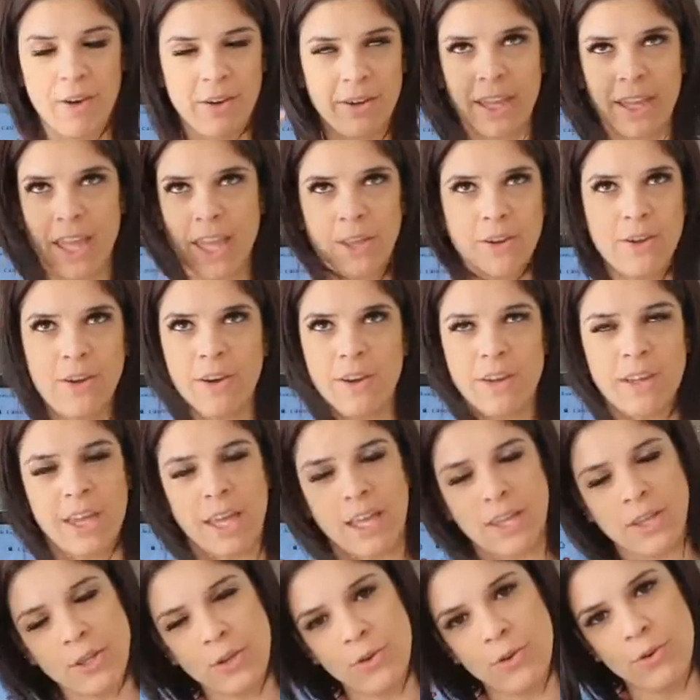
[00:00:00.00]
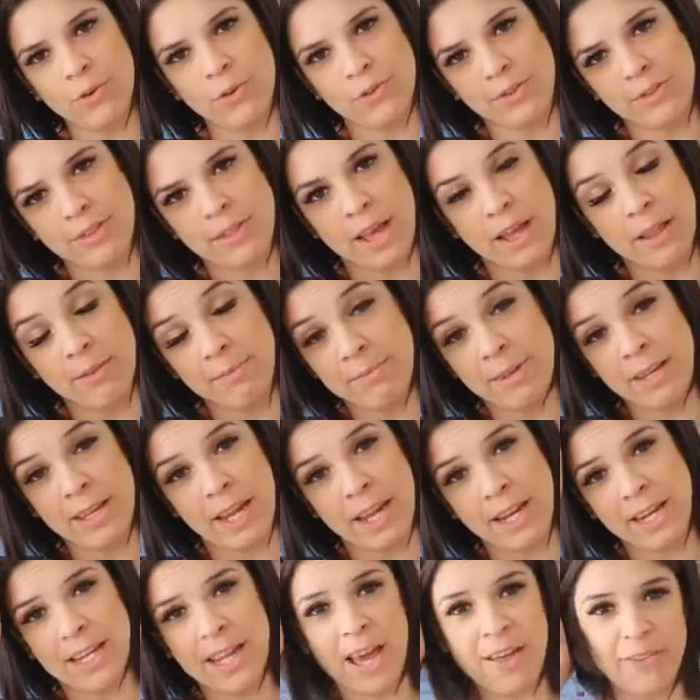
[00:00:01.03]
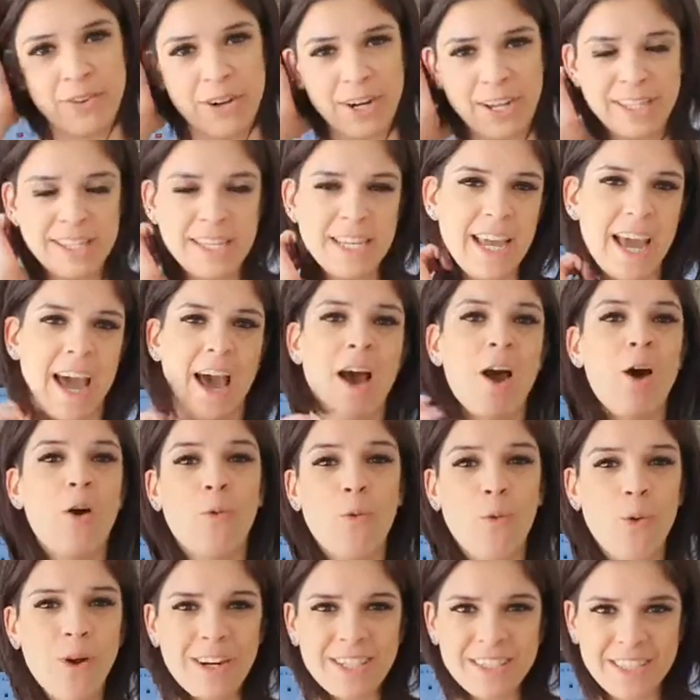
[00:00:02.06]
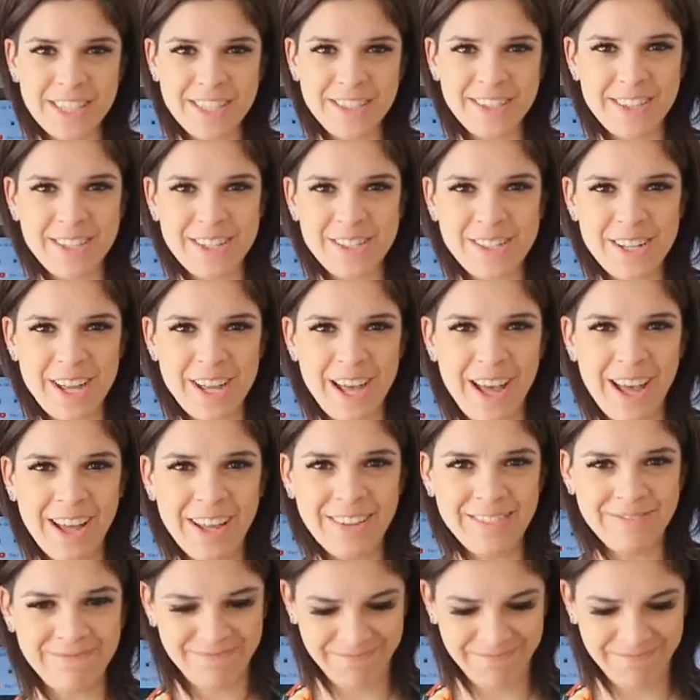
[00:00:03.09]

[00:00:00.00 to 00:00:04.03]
Can you, can you tell me any other idea? Where's the teacher?